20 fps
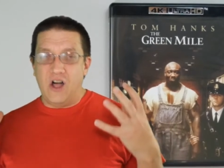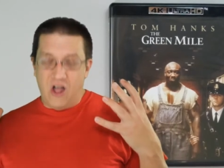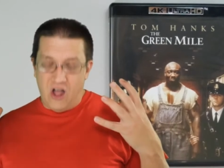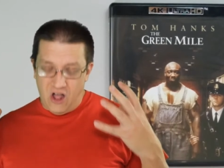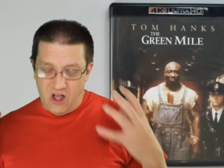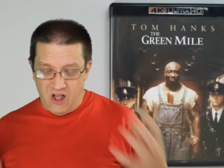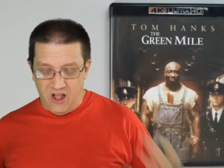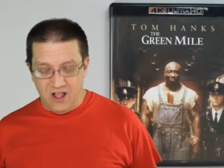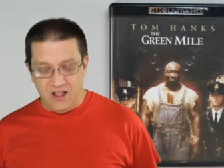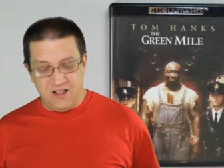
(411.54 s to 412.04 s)

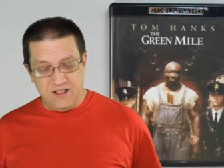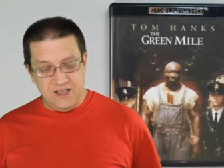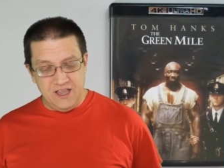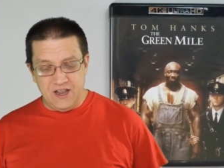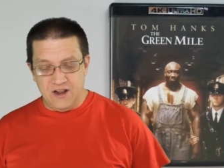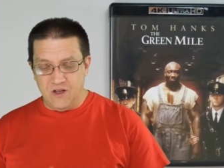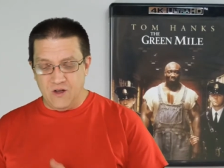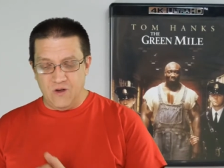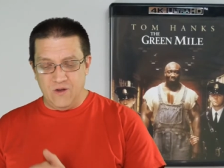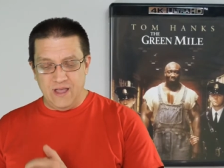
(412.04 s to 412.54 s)
All, you
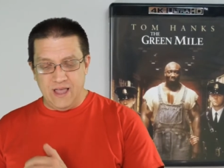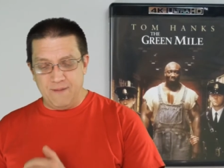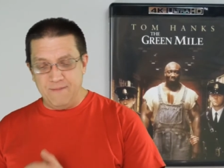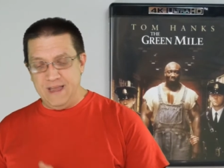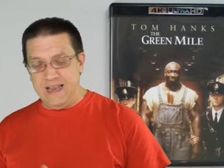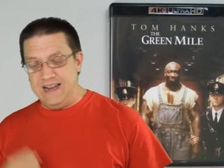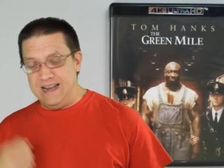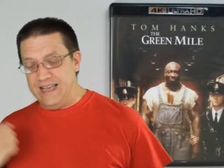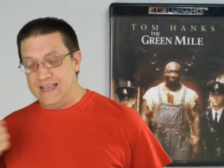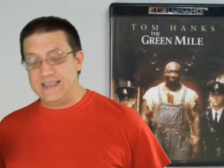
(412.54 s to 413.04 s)
know, I
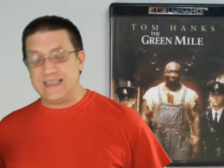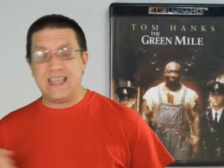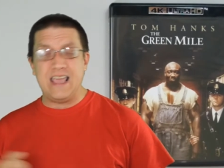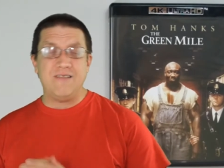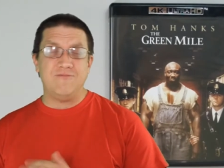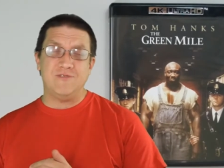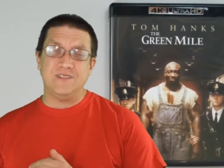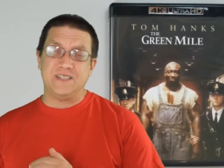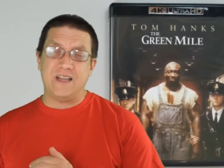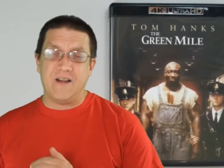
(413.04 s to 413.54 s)
mean, it,
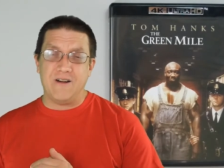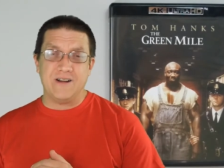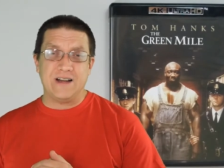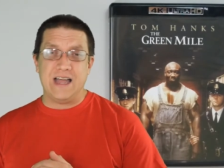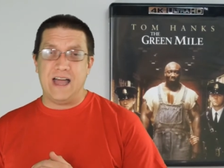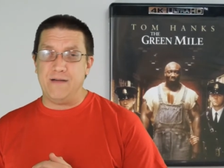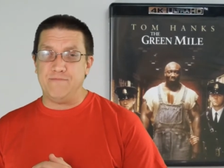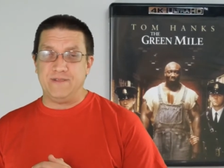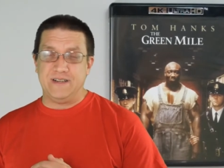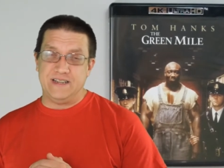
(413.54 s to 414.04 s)
that was hard
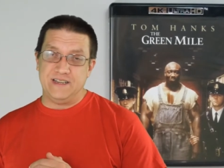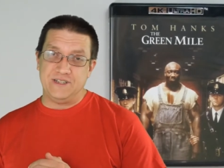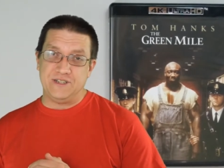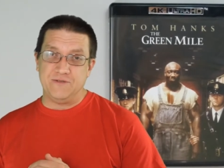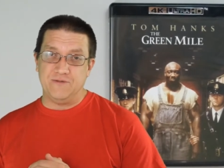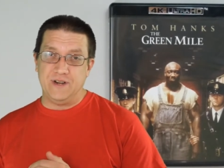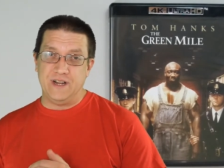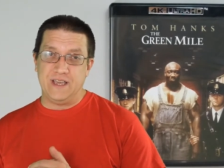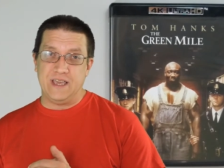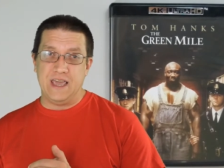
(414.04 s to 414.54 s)
competition
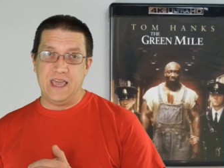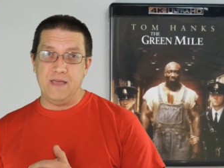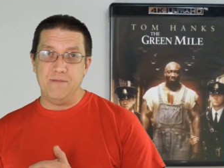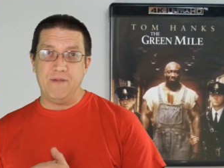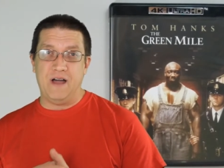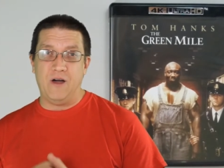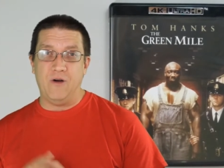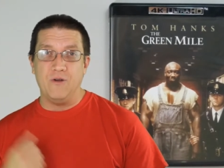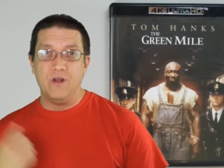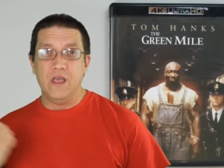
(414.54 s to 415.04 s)
when it came
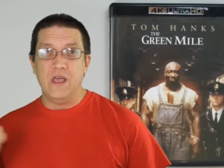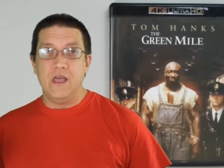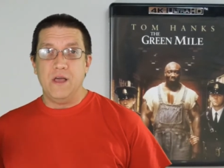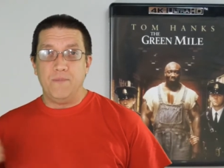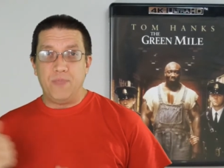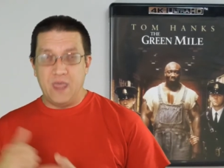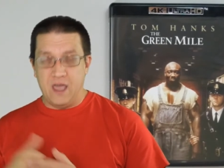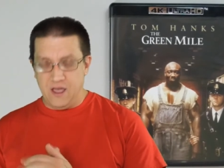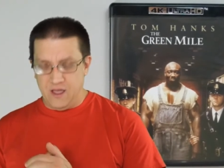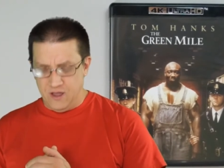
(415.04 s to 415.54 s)
out,
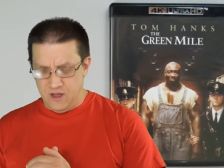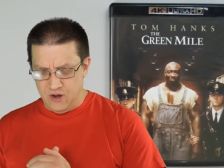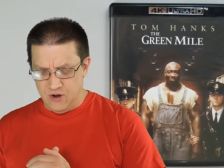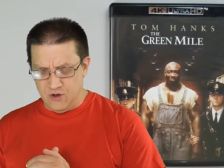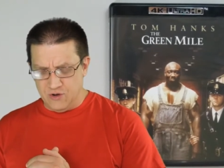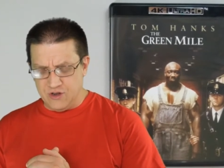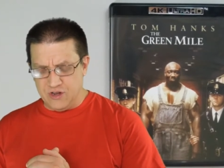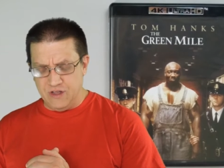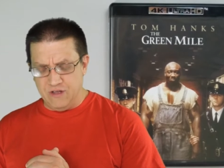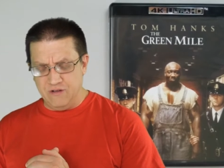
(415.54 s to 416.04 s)
uh, you
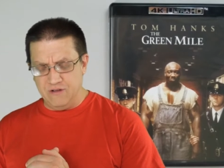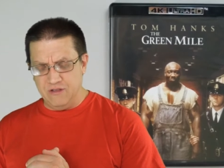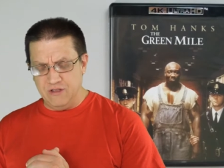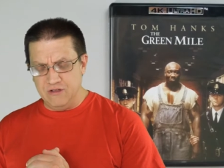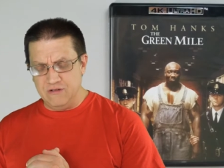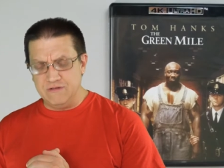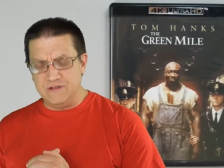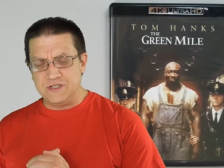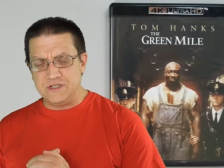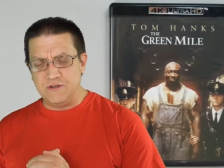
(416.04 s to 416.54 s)
know, to
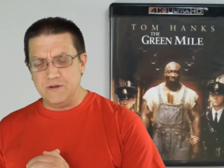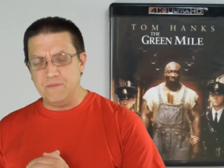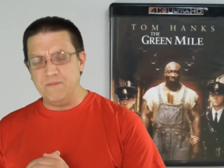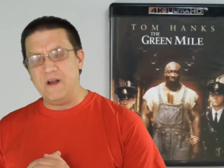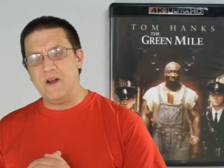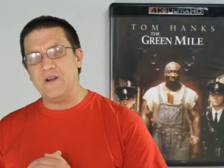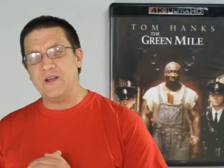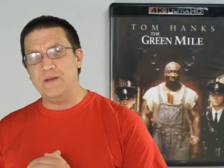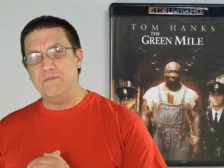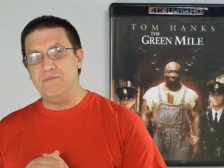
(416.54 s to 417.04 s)
lose to
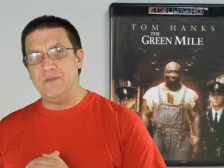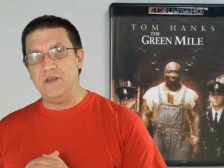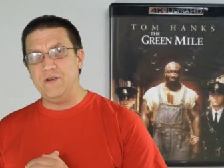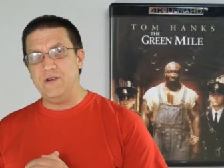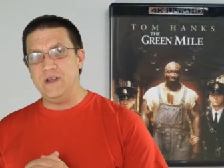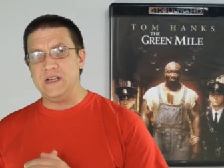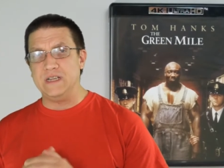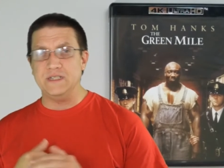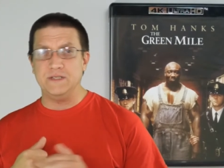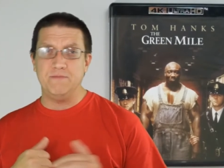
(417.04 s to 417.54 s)
American
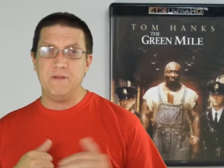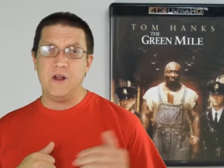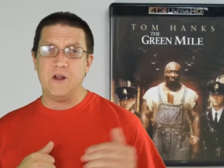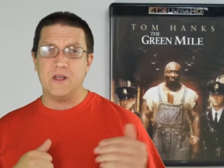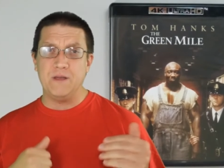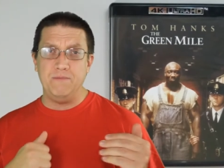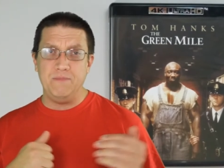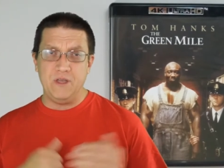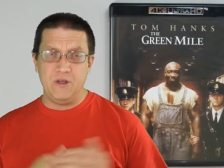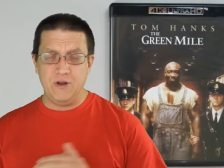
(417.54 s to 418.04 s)
Beauty, because
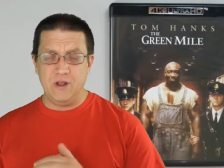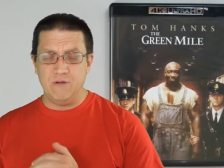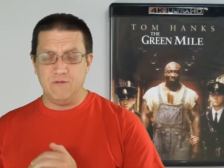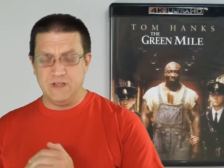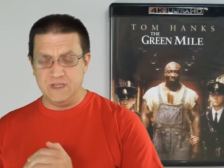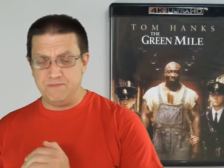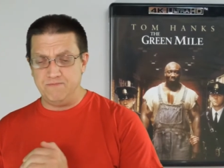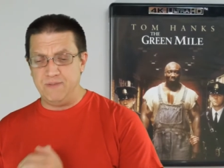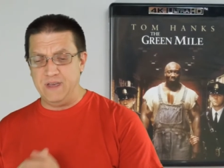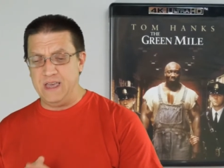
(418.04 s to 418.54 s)
American Beauty
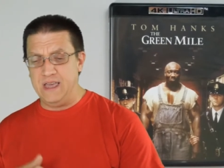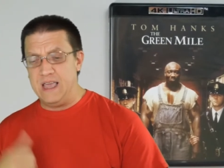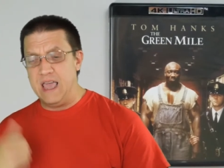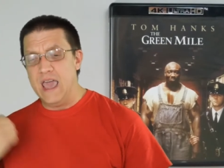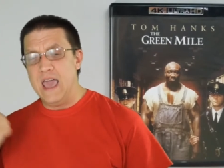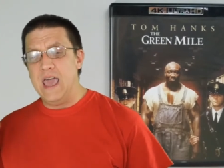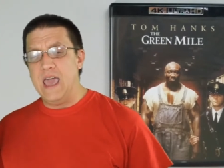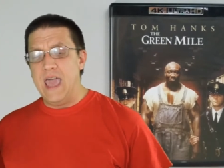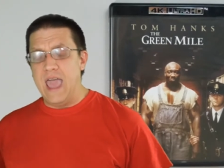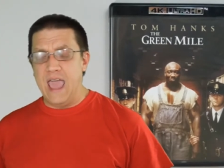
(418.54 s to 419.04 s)
was big,
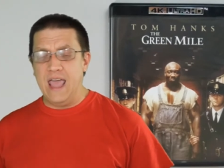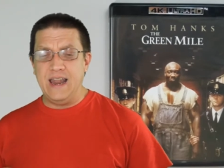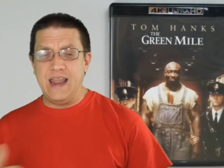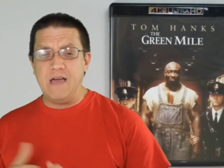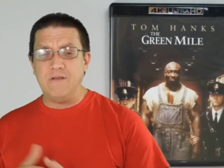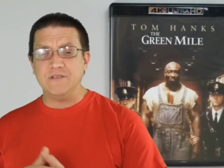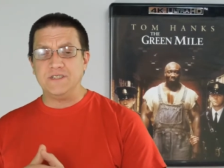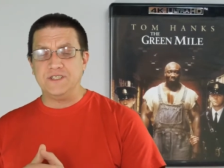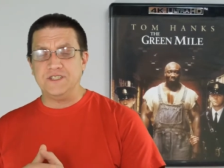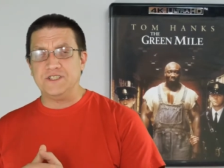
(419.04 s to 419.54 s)
and that
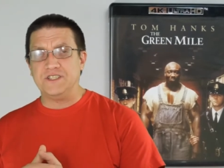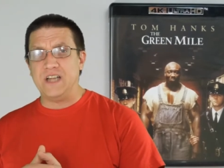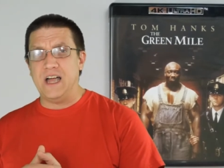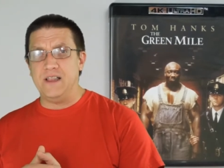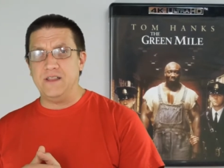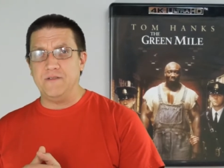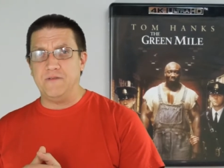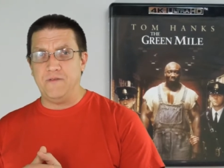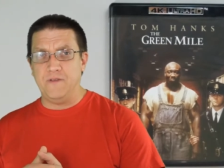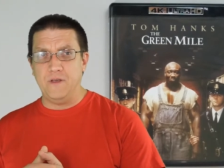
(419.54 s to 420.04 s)
was a
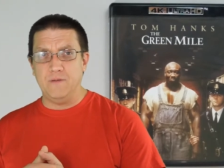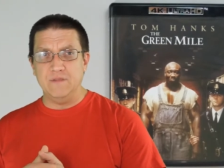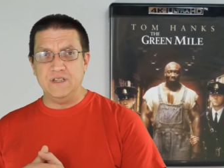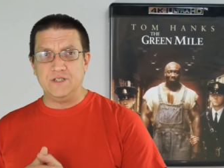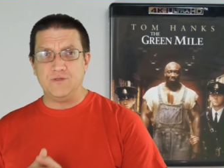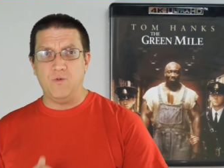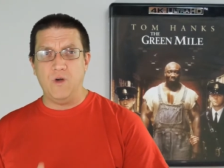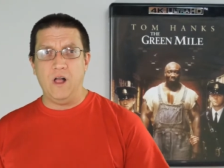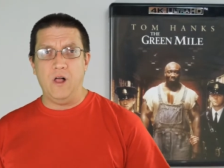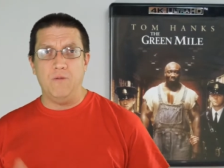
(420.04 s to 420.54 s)
solid film
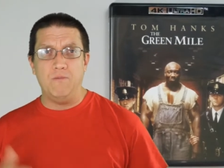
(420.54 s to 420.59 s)
as well.